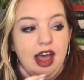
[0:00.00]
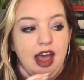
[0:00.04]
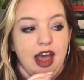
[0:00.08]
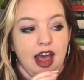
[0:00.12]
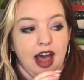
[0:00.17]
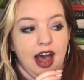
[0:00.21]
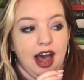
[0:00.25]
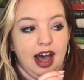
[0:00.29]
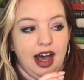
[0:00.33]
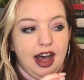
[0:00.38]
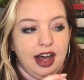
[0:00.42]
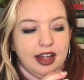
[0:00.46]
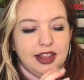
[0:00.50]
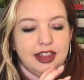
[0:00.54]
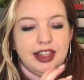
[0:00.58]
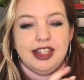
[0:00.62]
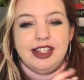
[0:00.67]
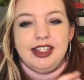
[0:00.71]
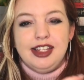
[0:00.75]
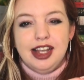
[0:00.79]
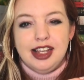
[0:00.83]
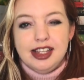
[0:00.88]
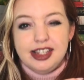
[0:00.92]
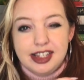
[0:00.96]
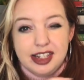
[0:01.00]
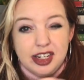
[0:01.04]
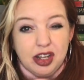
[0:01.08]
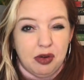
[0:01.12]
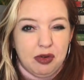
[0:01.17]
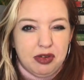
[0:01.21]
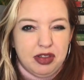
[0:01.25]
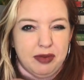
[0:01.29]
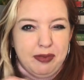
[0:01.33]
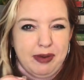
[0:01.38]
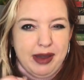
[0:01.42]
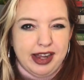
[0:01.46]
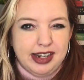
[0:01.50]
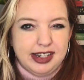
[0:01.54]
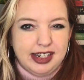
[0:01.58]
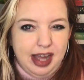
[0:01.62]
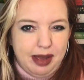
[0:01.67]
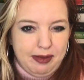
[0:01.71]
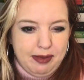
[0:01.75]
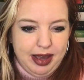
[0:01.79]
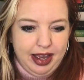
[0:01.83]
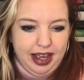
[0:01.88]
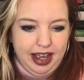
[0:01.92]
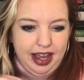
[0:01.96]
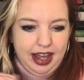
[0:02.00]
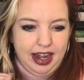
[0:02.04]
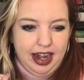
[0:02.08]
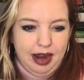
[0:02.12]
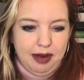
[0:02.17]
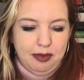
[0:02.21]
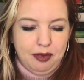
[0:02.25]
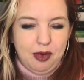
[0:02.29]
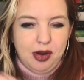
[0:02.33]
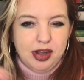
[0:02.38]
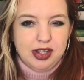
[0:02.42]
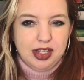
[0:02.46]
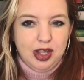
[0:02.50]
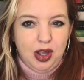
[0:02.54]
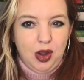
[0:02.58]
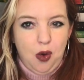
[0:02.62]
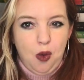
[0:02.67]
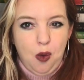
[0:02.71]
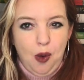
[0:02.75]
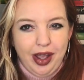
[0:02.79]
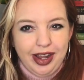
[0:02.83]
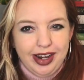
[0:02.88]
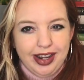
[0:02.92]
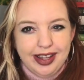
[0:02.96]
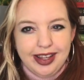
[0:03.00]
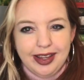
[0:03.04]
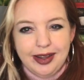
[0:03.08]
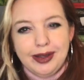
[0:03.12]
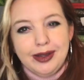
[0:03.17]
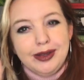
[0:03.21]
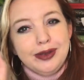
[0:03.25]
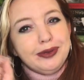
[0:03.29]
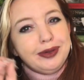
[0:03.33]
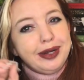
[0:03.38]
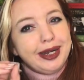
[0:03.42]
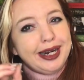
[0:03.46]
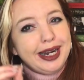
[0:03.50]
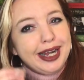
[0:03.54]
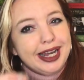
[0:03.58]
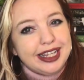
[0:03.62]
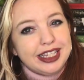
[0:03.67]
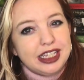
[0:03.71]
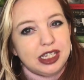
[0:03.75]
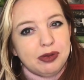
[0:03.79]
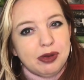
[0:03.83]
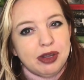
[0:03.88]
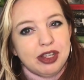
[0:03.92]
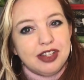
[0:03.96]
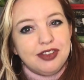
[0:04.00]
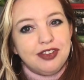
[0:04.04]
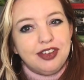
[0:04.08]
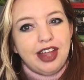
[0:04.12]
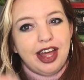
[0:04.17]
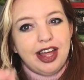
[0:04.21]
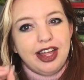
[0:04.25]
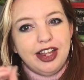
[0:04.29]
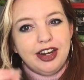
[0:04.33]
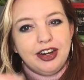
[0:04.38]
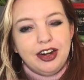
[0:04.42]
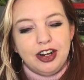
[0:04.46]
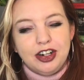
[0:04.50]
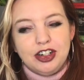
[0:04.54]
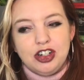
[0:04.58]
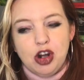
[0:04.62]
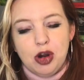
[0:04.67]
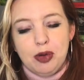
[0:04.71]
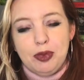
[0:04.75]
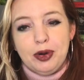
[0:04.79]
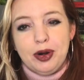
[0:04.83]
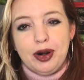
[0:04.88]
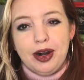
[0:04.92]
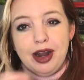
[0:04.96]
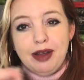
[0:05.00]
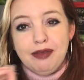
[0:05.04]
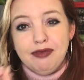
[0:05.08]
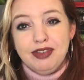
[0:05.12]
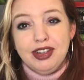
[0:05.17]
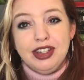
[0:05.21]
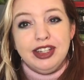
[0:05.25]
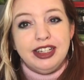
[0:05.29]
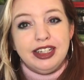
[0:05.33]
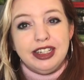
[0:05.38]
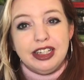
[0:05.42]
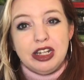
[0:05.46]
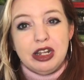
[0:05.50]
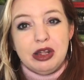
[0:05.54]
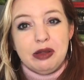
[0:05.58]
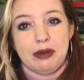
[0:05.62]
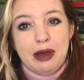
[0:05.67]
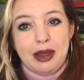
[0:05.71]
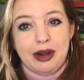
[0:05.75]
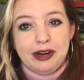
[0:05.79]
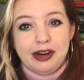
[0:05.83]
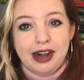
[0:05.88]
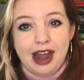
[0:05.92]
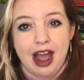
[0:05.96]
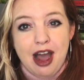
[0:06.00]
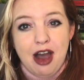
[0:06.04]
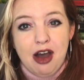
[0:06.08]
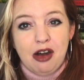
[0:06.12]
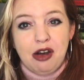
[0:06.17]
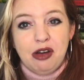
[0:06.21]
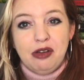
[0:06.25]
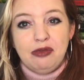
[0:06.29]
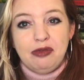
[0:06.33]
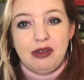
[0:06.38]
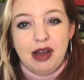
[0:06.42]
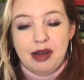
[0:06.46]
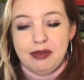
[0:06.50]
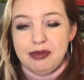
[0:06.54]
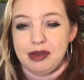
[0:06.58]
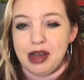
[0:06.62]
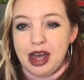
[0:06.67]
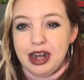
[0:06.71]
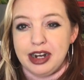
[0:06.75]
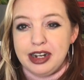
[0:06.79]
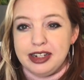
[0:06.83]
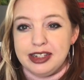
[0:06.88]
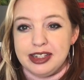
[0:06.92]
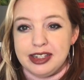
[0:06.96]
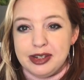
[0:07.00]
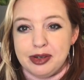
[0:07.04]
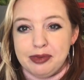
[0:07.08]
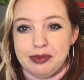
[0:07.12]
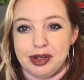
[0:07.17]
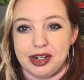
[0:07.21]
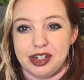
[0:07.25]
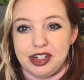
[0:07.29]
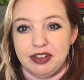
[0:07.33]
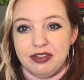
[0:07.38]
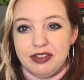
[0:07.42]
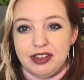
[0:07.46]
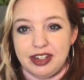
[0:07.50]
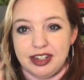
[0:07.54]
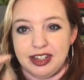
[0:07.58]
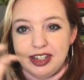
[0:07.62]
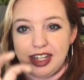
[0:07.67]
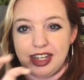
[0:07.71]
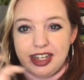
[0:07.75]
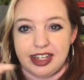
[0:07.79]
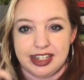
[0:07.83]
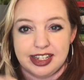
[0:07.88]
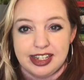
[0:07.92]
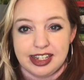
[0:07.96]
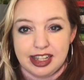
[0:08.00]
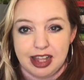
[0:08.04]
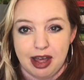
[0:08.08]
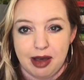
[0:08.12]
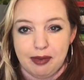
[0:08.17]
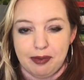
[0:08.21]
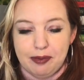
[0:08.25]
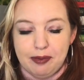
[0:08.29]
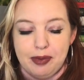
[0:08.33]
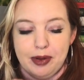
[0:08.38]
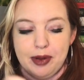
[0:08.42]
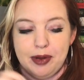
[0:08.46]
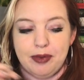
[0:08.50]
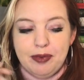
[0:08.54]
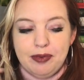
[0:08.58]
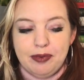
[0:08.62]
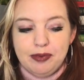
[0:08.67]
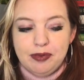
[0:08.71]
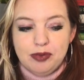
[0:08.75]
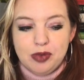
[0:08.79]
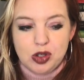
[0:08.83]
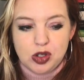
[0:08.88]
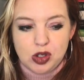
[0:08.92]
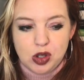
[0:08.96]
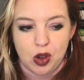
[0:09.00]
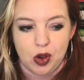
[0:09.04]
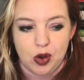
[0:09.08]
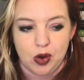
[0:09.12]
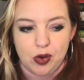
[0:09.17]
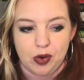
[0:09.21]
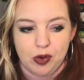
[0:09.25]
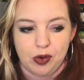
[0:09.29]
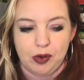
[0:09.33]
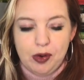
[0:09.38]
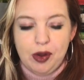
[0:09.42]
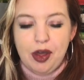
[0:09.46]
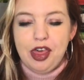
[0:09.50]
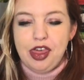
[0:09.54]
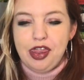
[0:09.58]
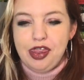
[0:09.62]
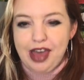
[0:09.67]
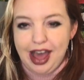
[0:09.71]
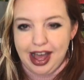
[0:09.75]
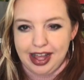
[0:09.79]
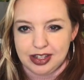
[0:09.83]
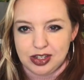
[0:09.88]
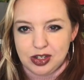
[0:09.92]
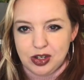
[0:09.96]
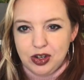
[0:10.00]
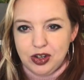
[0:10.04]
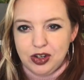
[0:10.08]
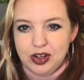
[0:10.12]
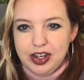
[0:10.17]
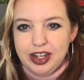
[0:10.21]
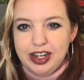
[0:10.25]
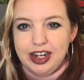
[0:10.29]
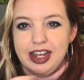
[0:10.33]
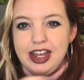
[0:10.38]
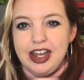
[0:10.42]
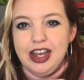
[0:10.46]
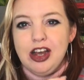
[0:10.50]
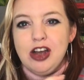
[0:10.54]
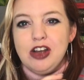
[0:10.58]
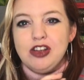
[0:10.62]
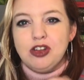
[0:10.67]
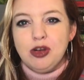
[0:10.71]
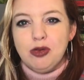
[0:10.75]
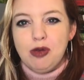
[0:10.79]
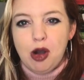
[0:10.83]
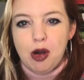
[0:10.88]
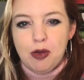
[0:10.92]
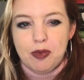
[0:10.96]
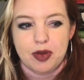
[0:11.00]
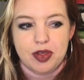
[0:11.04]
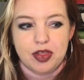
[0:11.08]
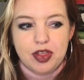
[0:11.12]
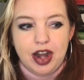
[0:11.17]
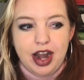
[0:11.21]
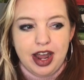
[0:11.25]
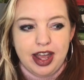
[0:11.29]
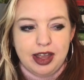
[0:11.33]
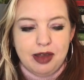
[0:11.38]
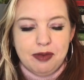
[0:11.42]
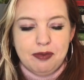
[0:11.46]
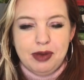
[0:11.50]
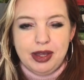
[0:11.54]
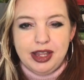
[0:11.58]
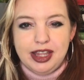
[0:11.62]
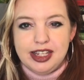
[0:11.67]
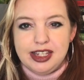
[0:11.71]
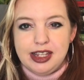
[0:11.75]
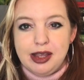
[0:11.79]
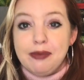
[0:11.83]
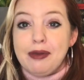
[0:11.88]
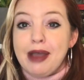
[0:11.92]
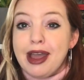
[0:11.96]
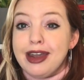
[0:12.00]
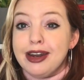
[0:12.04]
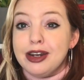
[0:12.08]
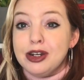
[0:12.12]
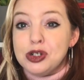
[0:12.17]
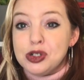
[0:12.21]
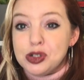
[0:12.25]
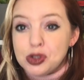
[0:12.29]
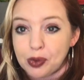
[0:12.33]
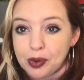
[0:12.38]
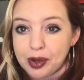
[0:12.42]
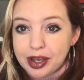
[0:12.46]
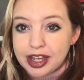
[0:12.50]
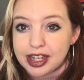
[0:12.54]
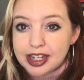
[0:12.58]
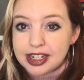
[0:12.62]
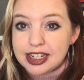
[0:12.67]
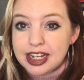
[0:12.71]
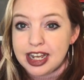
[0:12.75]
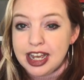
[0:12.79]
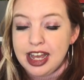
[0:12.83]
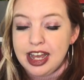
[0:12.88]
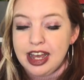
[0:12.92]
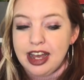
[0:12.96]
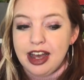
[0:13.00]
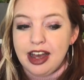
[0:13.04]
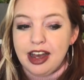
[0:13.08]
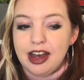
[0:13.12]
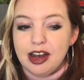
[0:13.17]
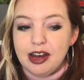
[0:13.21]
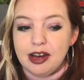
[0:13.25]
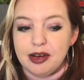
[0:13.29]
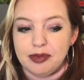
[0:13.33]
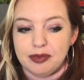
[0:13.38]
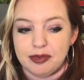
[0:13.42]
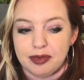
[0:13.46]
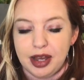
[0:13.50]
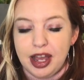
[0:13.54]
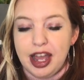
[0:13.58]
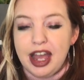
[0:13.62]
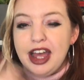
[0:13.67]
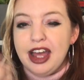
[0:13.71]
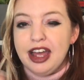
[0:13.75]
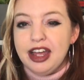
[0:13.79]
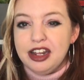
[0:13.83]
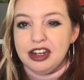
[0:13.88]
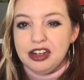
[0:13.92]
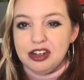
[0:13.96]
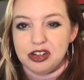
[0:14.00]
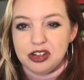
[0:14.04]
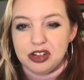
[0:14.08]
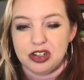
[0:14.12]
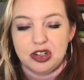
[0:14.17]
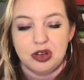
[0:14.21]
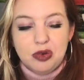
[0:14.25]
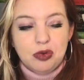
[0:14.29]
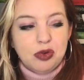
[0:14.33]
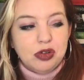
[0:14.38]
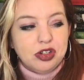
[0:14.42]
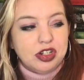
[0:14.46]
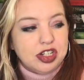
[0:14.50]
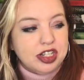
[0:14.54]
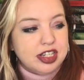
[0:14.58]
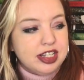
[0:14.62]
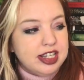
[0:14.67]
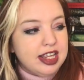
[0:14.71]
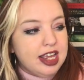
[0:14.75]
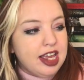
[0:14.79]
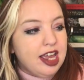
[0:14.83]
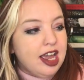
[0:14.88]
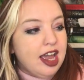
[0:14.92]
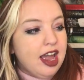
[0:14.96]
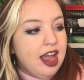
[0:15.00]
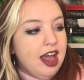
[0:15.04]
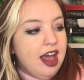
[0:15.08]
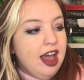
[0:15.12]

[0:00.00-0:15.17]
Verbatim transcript: Uh, this does deal with a pandemic, and I wasn't quite in the right headspace for that in October. I'm feeling a little better now. I'm not in so much of a like slump. So that's good. So I'm hoping that I can pick this up and enjoy it. Um, and we'll just see